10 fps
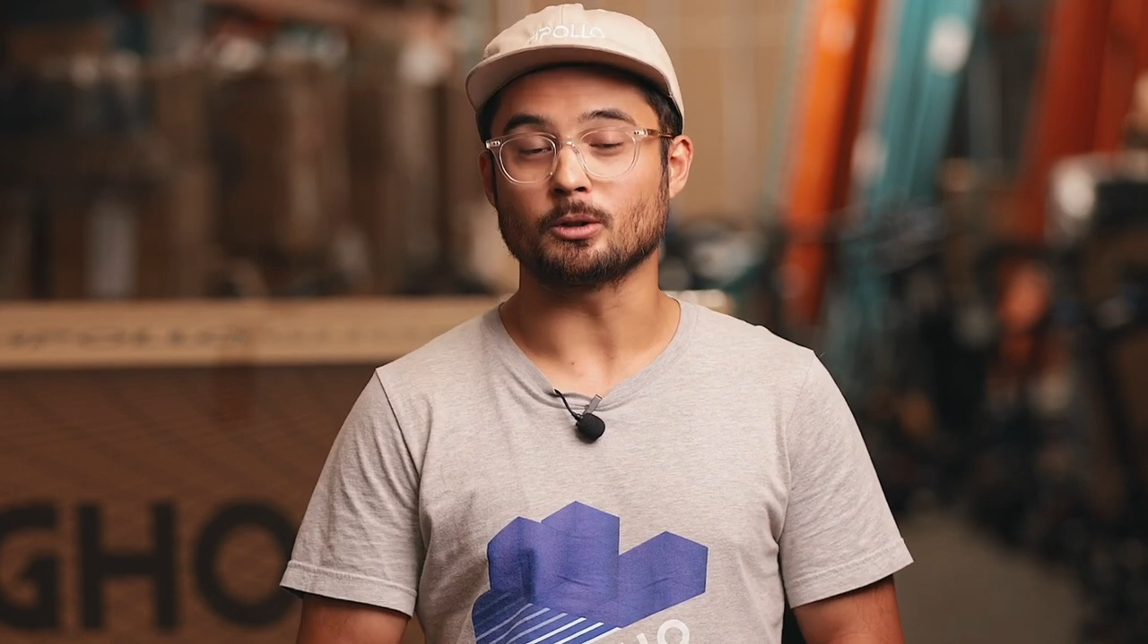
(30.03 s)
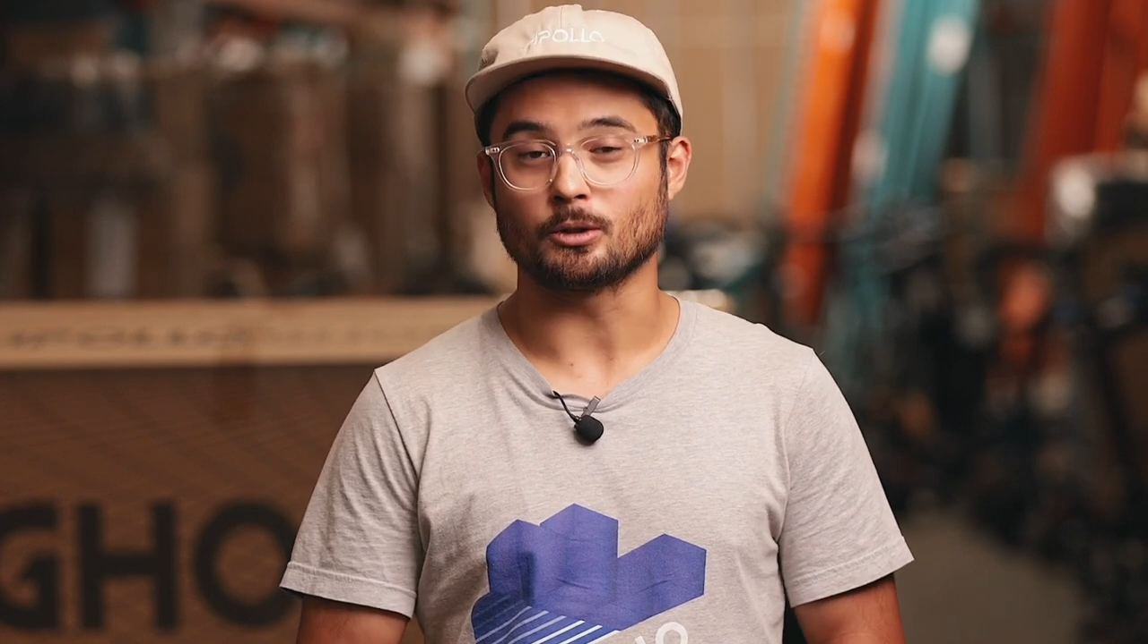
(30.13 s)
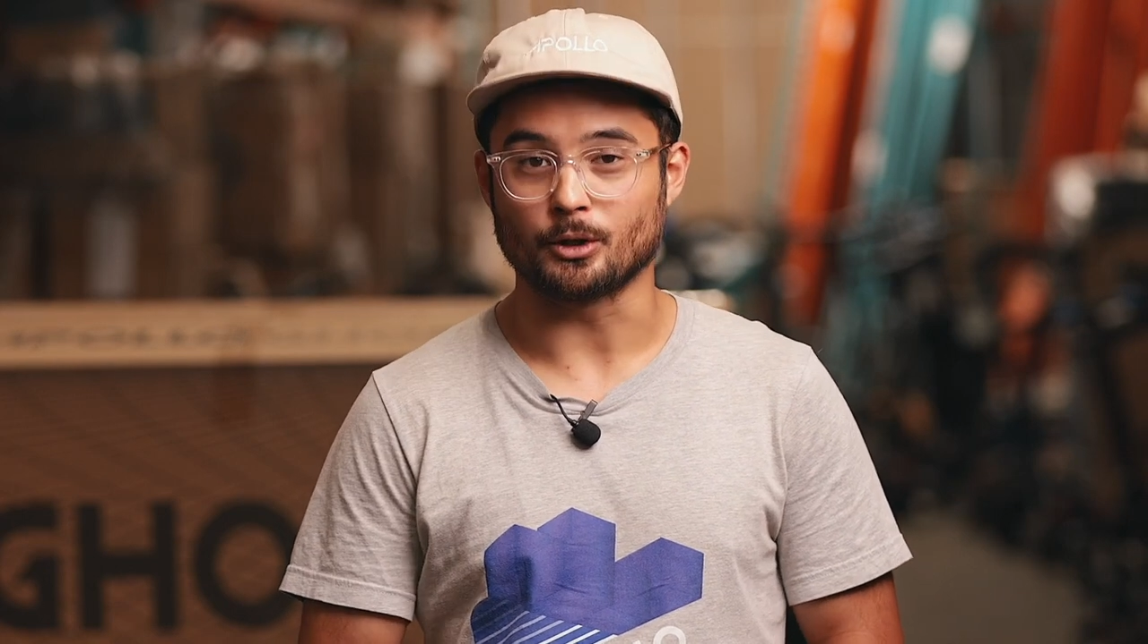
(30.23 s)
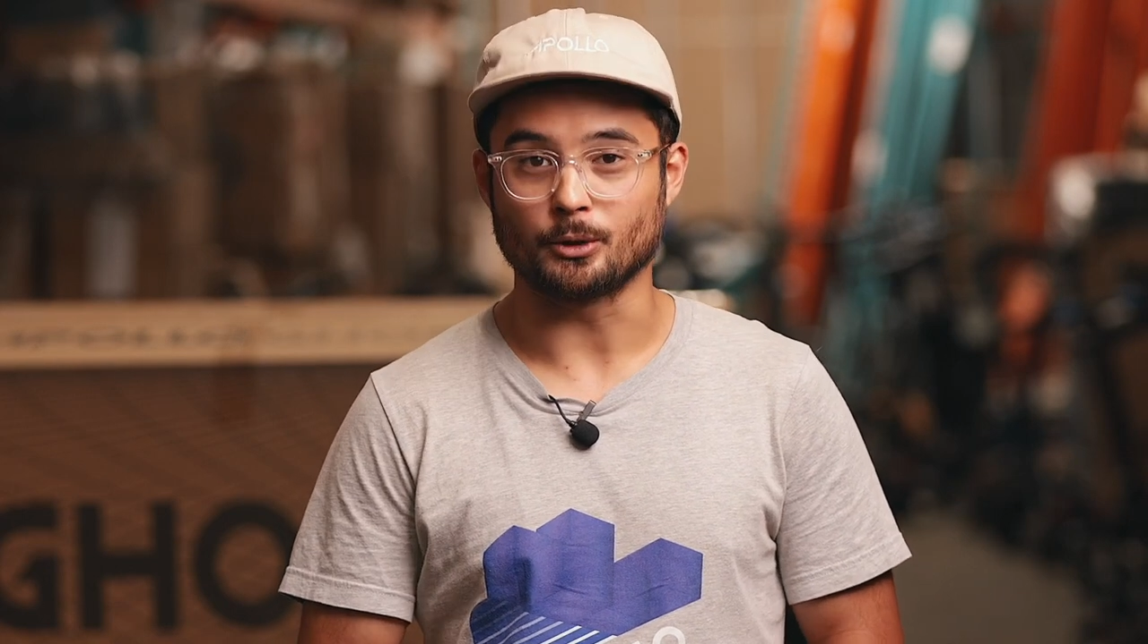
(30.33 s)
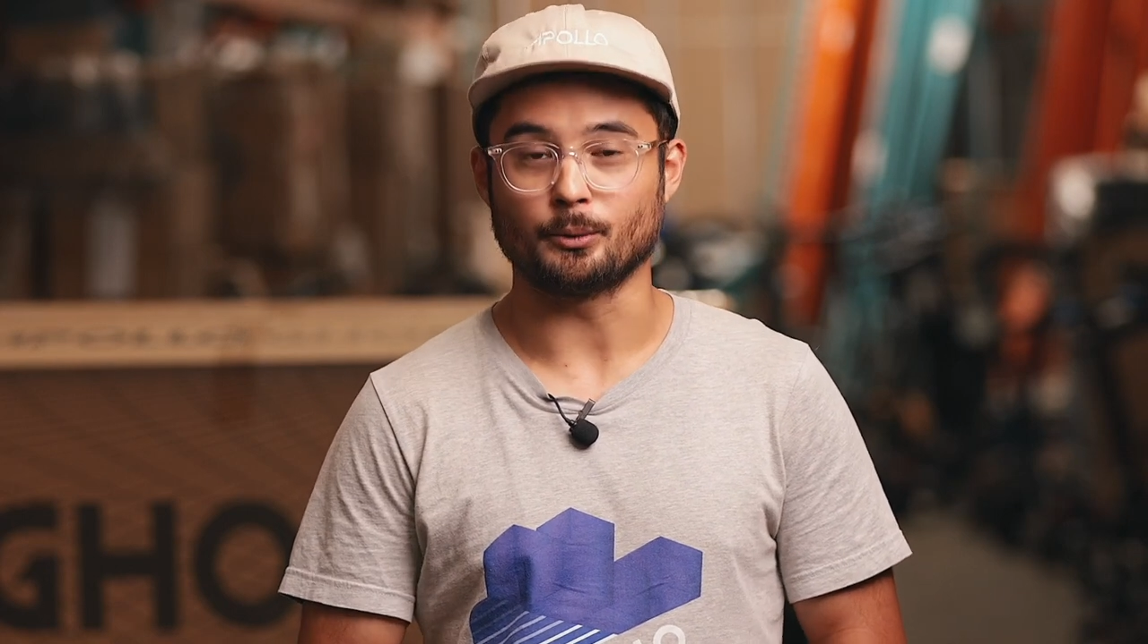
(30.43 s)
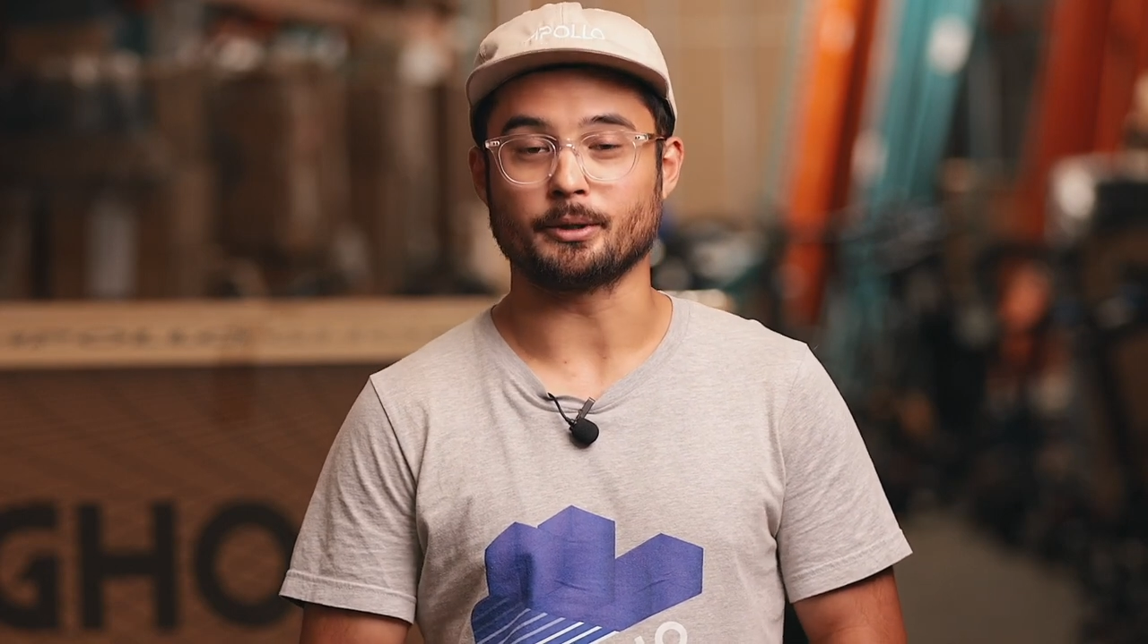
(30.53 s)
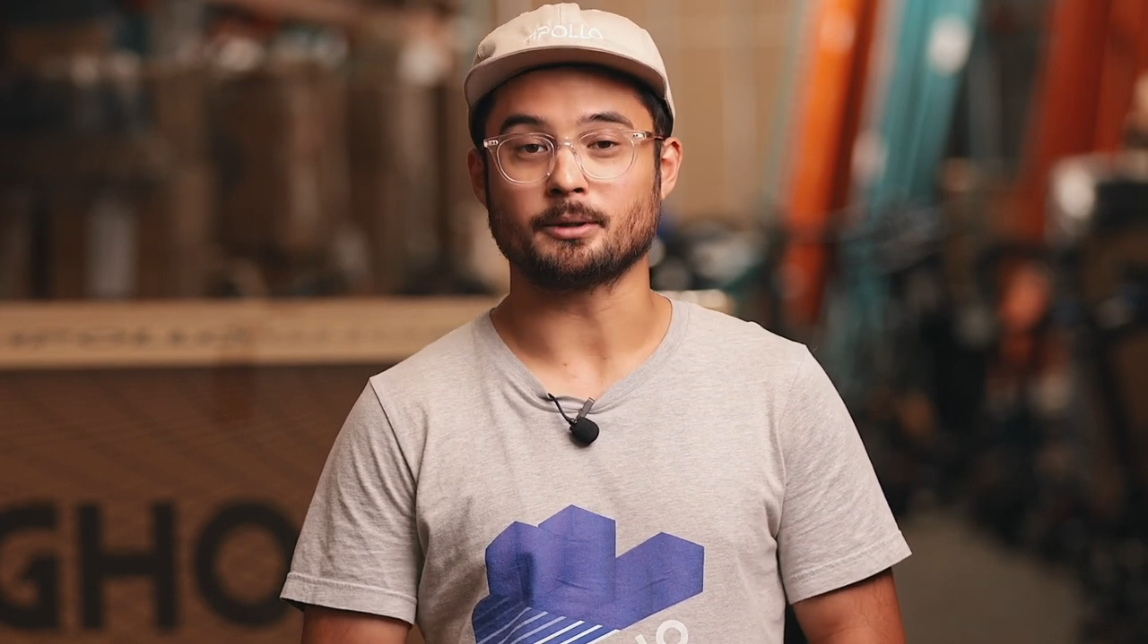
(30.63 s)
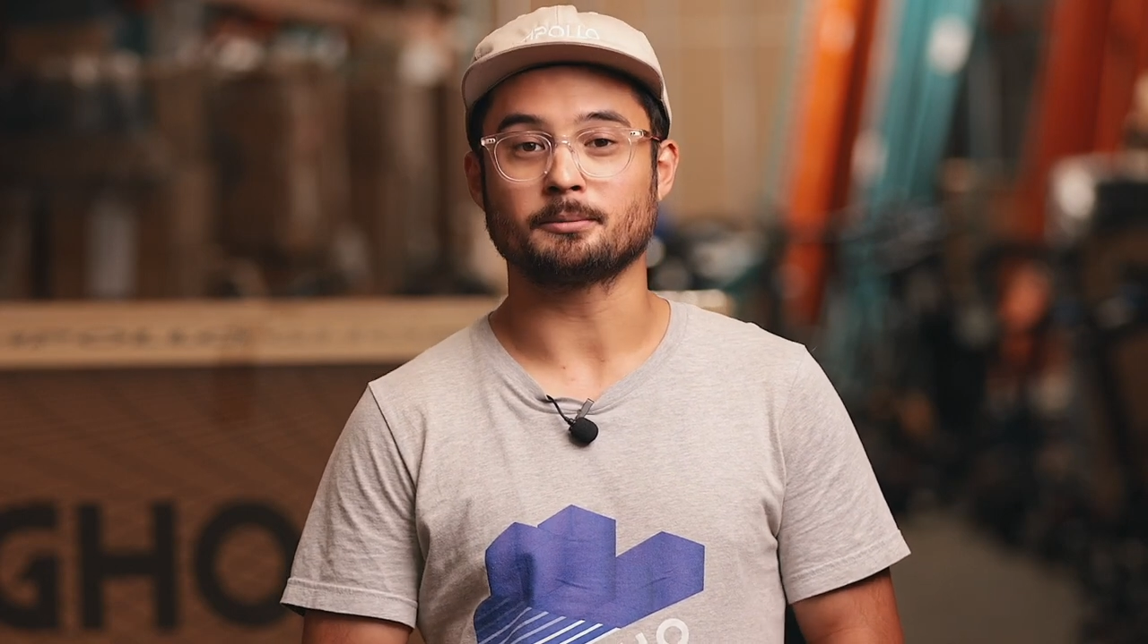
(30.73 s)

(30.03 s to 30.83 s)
alone.